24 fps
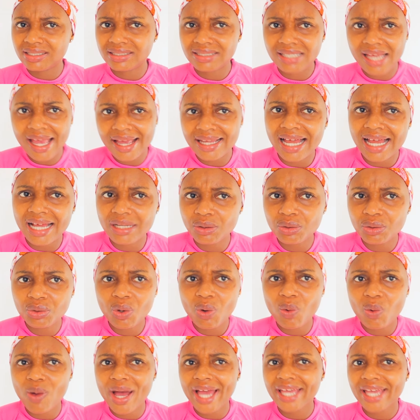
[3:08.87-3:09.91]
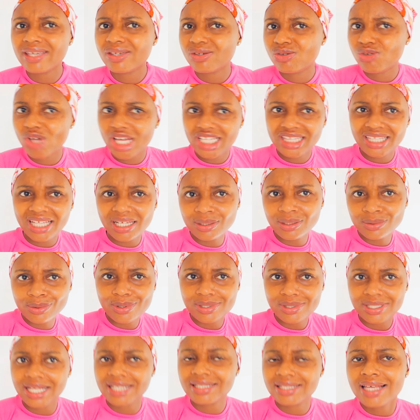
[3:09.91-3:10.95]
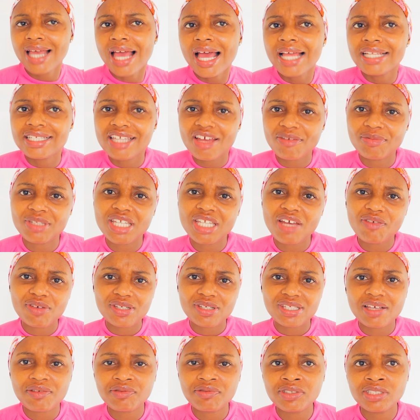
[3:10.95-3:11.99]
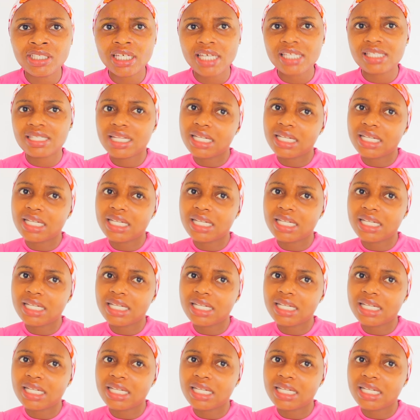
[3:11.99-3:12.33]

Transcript: then I don't know why you are telling us that they have been there for 7 years,